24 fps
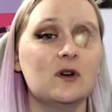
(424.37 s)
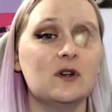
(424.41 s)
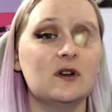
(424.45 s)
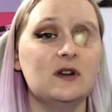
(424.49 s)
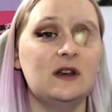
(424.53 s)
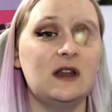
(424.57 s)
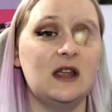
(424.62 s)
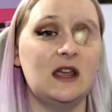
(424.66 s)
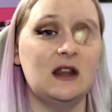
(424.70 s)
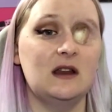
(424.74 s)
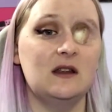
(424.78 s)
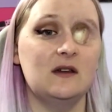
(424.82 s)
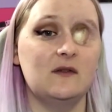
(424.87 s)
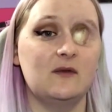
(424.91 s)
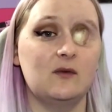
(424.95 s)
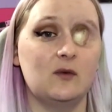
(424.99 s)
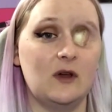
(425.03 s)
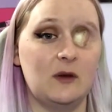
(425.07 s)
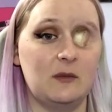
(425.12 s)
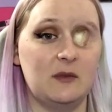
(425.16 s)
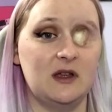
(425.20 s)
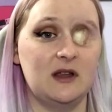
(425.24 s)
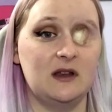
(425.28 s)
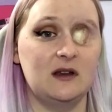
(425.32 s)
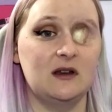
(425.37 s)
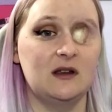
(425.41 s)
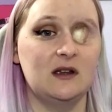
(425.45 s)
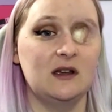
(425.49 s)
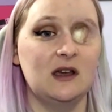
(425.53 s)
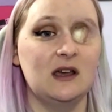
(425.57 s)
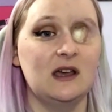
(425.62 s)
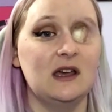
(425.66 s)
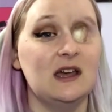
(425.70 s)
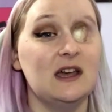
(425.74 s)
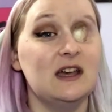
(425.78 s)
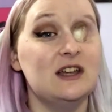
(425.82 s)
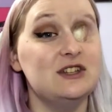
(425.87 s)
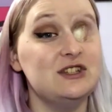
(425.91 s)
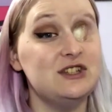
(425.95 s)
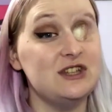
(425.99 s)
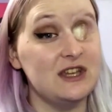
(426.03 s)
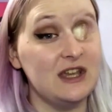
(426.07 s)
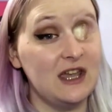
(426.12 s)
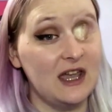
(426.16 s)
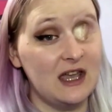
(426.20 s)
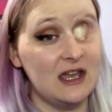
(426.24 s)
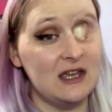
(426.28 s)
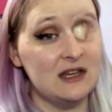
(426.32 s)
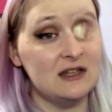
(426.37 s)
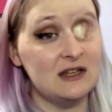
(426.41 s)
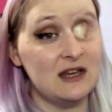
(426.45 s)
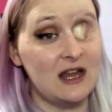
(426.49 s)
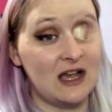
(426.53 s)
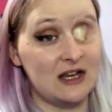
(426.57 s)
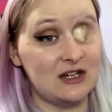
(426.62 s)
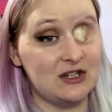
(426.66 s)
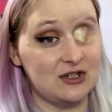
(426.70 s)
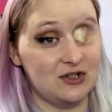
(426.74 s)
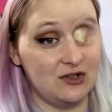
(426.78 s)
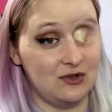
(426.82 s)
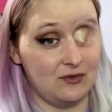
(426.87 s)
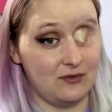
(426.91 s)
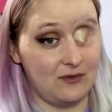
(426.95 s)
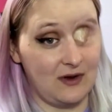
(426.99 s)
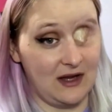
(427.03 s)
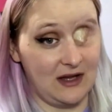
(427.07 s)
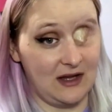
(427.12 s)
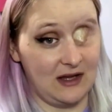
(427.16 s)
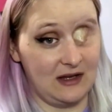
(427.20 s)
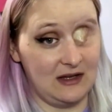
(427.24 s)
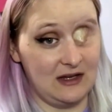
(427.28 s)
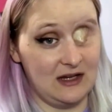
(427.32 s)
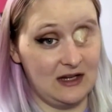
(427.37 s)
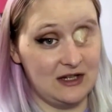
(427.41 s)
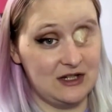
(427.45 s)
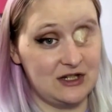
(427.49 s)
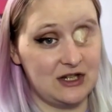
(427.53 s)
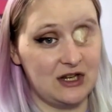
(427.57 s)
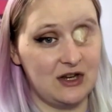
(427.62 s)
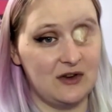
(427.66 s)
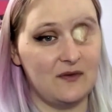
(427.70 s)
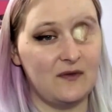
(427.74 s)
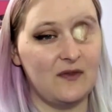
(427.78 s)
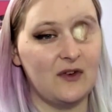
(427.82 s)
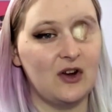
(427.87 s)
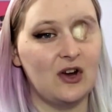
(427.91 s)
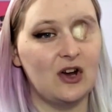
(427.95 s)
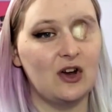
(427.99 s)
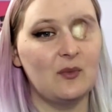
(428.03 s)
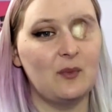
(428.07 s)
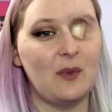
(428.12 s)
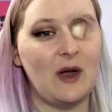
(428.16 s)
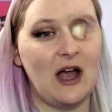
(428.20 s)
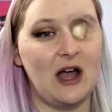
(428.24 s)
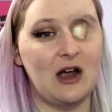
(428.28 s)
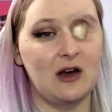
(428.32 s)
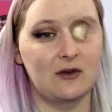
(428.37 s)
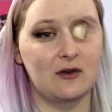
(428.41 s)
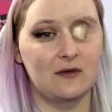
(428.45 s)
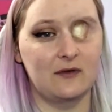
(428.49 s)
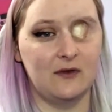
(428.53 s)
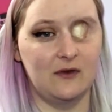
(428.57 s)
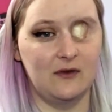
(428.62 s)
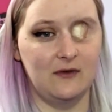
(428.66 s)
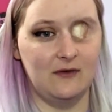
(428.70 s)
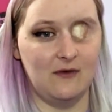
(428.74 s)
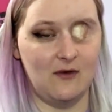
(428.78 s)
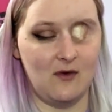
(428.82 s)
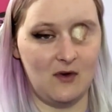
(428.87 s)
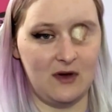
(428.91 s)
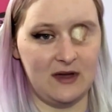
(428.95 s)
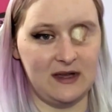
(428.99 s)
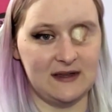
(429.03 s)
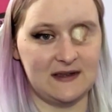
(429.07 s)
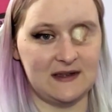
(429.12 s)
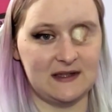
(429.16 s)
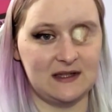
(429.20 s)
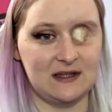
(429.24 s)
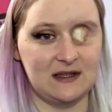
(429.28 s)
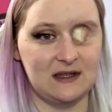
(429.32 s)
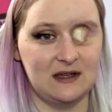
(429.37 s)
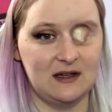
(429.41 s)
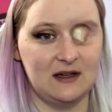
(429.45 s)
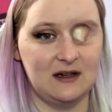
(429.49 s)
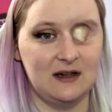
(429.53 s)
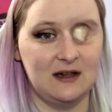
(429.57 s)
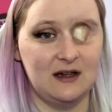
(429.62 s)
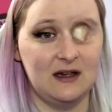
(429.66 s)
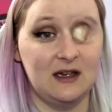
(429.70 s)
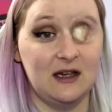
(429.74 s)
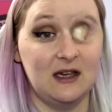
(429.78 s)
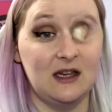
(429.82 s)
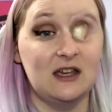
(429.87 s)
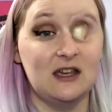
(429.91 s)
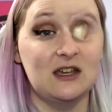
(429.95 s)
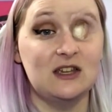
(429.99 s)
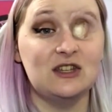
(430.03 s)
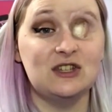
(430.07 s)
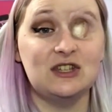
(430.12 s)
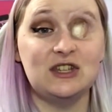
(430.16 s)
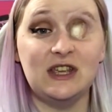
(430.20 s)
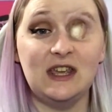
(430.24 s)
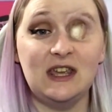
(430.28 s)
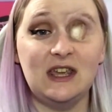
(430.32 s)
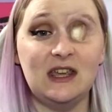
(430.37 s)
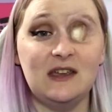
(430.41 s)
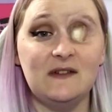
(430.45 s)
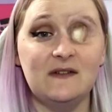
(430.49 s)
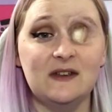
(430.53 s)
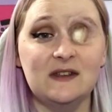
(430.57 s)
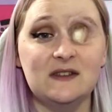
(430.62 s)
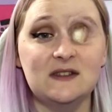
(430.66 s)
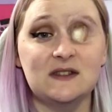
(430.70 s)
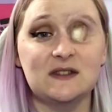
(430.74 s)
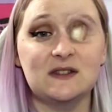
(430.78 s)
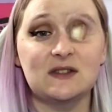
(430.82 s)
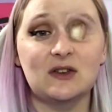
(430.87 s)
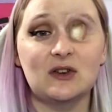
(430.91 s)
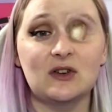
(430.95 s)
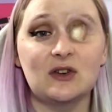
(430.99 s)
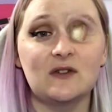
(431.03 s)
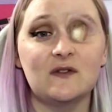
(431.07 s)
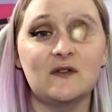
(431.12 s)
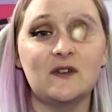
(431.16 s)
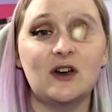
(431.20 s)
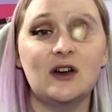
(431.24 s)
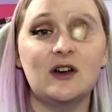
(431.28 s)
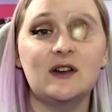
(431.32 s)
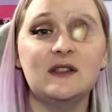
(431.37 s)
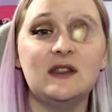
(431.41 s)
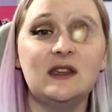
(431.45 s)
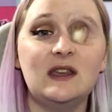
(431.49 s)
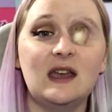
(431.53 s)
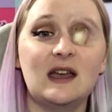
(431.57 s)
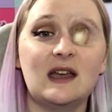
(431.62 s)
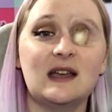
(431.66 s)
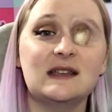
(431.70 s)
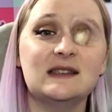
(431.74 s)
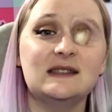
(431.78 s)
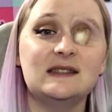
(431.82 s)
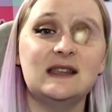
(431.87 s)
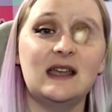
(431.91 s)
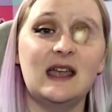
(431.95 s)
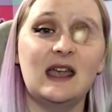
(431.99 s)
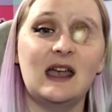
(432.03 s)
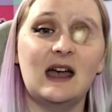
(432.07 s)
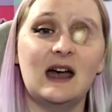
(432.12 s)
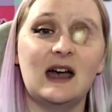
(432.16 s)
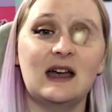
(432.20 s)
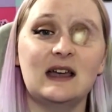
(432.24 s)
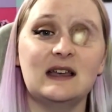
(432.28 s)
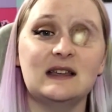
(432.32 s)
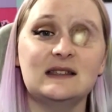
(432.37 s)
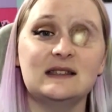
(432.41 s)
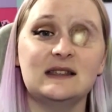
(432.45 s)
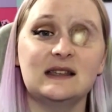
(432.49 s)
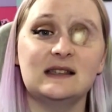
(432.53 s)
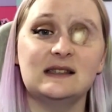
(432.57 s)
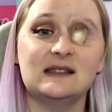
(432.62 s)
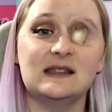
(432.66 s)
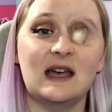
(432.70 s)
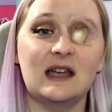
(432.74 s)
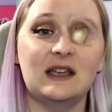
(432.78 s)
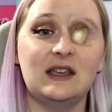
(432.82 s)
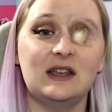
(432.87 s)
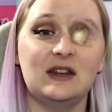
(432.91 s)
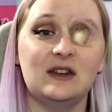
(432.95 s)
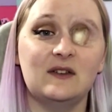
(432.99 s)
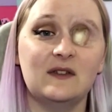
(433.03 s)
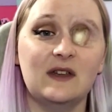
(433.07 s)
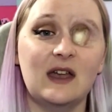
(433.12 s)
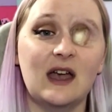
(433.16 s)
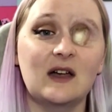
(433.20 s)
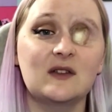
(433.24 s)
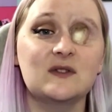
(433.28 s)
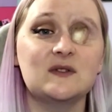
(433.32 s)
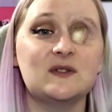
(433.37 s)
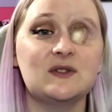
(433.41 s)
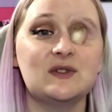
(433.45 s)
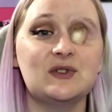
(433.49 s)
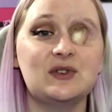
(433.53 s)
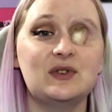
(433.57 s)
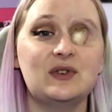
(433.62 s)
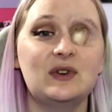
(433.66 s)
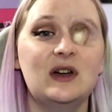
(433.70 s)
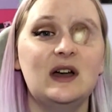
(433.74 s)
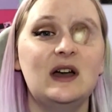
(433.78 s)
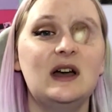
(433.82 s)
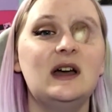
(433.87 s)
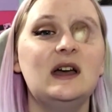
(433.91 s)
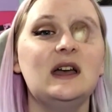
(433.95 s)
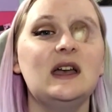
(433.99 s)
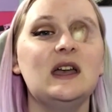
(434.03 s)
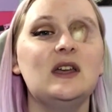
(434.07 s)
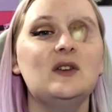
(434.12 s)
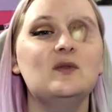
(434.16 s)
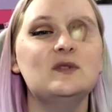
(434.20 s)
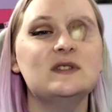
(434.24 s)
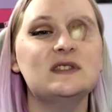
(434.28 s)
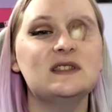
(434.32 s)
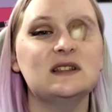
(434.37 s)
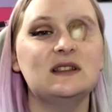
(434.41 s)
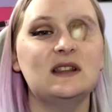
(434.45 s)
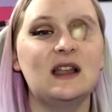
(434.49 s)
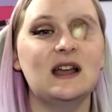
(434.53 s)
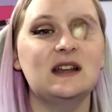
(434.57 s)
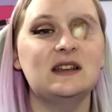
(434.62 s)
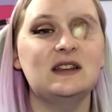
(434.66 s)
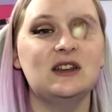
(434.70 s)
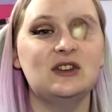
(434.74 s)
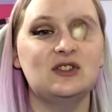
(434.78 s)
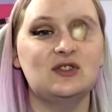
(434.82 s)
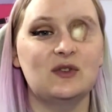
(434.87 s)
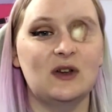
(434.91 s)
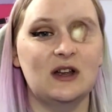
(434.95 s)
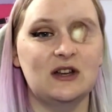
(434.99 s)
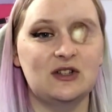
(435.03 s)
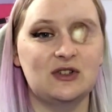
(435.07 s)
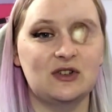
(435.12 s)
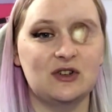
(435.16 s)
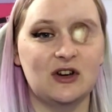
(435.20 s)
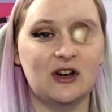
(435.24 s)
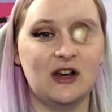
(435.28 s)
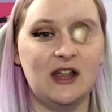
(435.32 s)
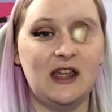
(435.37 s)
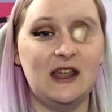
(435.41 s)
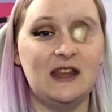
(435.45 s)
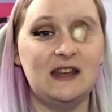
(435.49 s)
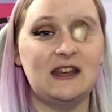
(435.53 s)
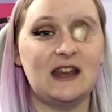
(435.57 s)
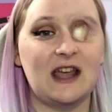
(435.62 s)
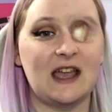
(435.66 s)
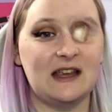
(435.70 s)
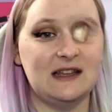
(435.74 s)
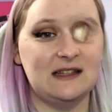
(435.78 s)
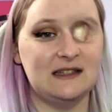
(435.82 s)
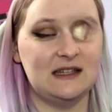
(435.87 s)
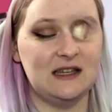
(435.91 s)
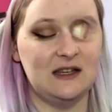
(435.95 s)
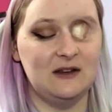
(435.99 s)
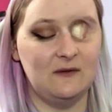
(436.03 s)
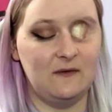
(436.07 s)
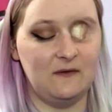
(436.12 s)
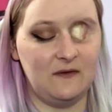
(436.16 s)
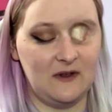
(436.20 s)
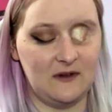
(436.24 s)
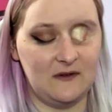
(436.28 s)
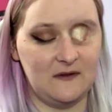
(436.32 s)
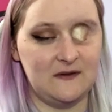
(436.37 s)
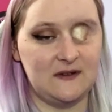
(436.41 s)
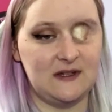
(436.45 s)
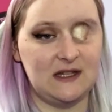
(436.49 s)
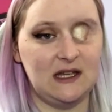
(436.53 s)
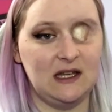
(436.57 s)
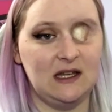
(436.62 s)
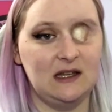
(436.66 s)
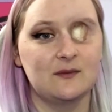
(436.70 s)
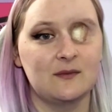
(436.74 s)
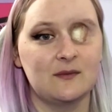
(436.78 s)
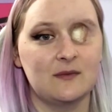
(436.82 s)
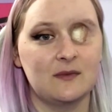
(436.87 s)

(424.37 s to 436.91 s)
Native women, and she gained national recognition for her powerful voice. She even served on the SAI's Executive Council and was elected treasurer in 1915.